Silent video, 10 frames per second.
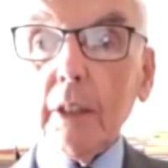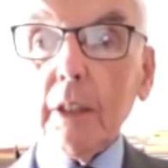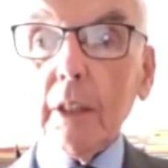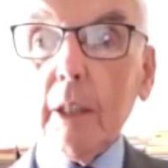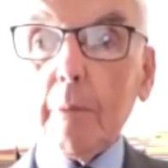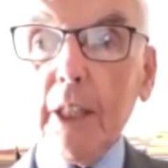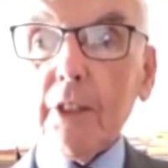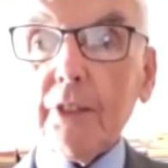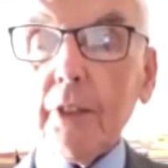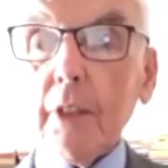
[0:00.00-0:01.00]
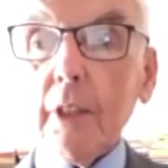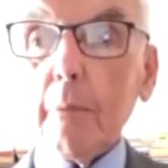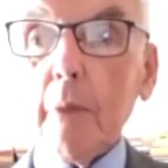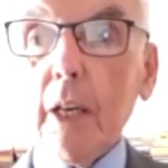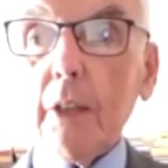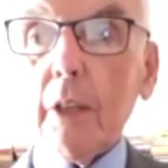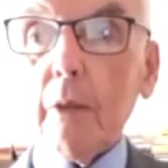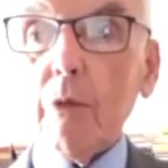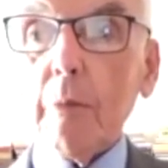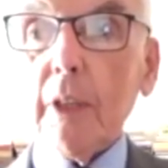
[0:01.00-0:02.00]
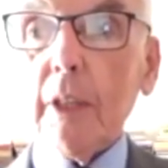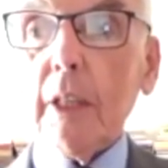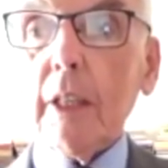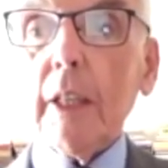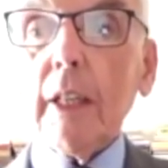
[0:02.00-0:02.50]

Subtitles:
a person, a man or a woman,